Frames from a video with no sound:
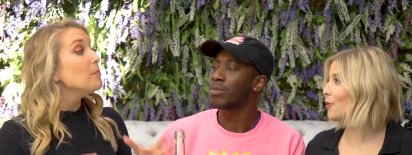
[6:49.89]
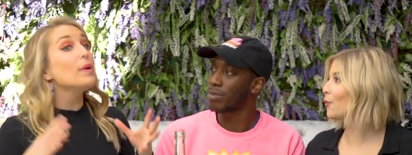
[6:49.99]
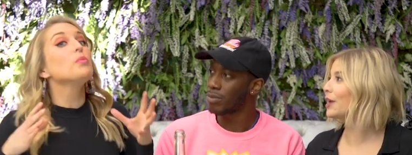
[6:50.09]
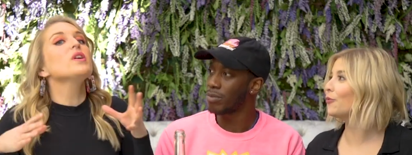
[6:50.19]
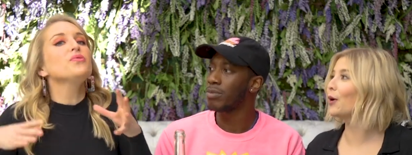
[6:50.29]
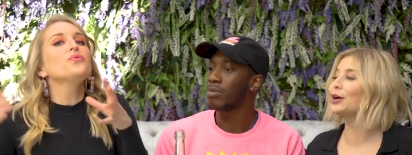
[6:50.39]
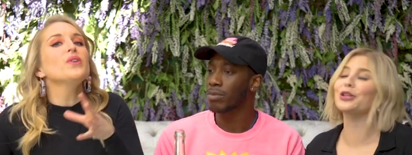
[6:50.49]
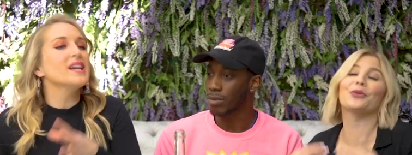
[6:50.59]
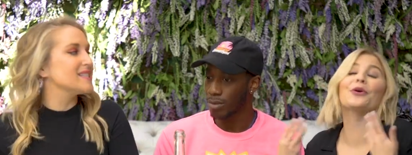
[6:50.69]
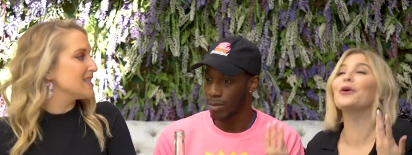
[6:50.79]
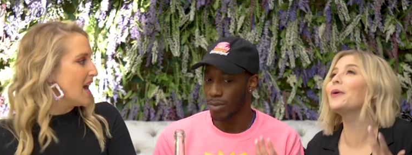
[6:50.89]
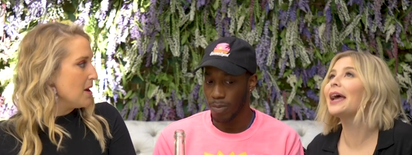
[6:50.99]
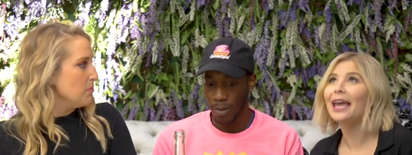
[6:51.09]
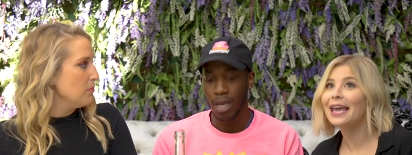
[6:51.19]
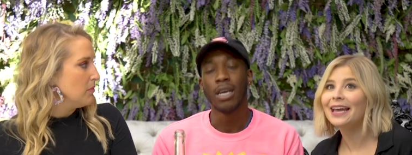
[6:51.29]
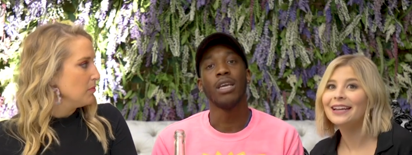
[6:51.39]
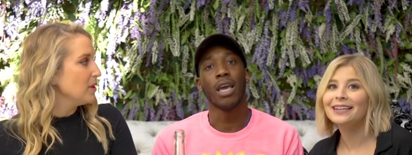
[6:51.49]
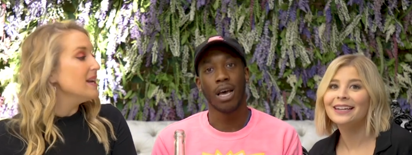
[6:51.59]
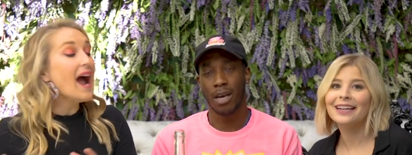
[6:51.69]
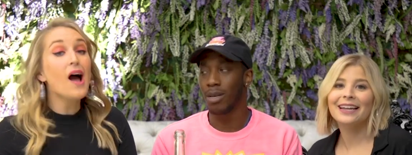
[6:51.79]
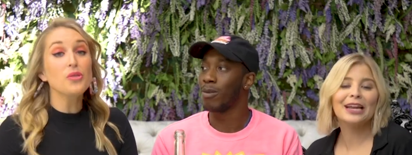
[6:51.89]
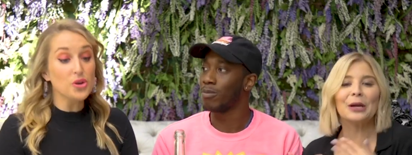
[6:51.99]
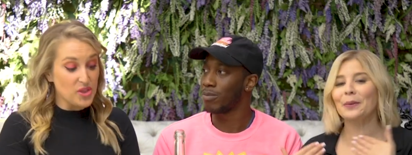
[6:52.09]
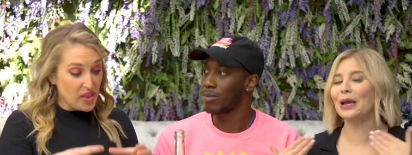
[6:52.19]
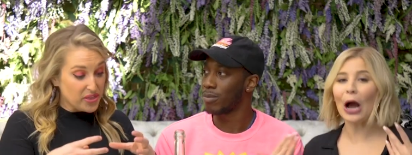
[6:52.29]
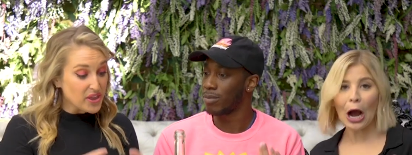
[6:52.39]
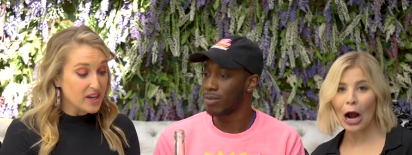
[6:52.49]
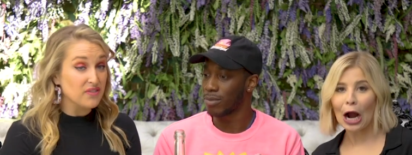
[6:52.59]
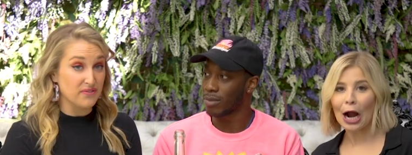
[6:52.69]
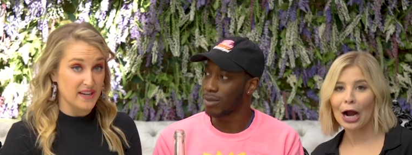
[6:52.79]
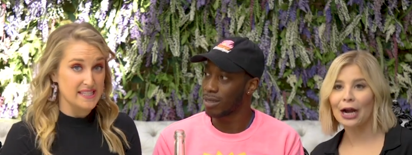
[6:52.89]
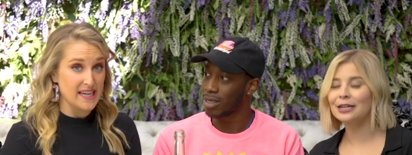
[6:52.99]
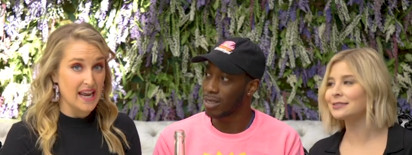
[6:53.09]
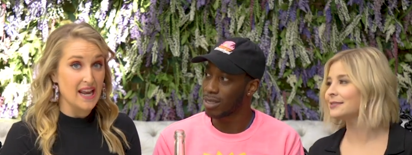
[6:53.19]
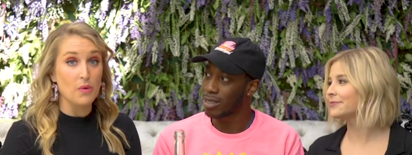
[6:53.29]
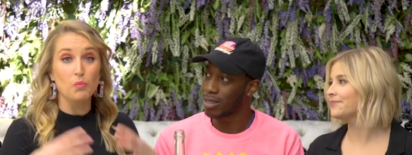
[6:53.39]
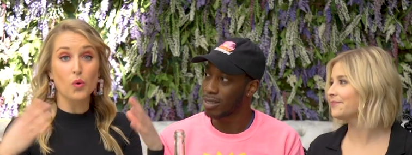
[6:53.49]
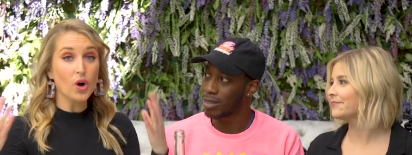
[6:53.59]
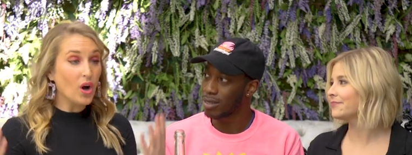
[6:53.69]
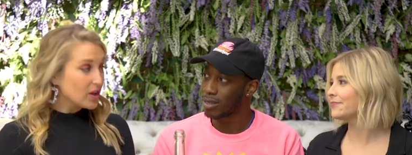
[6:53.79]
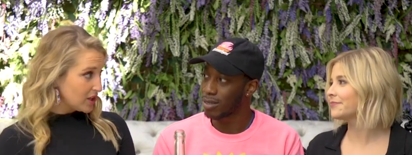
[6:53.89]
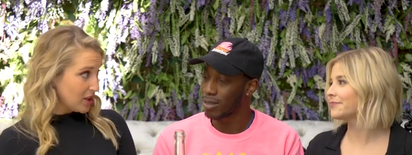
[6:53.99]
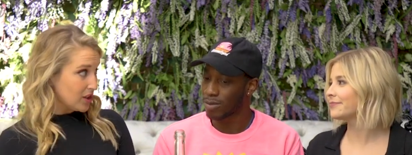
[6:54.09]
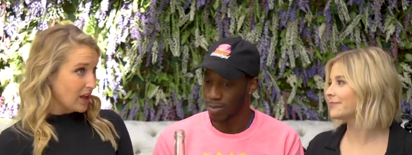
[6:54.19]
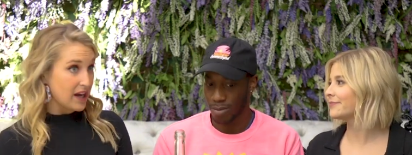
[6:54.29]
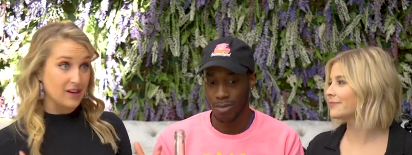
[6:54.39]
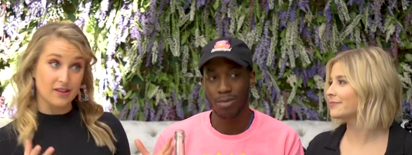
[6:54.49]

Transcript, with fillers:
Speaker 1: but we, we fixed through that. It. But yeah. now they're in we the are. thick of fixing it and we're all here like,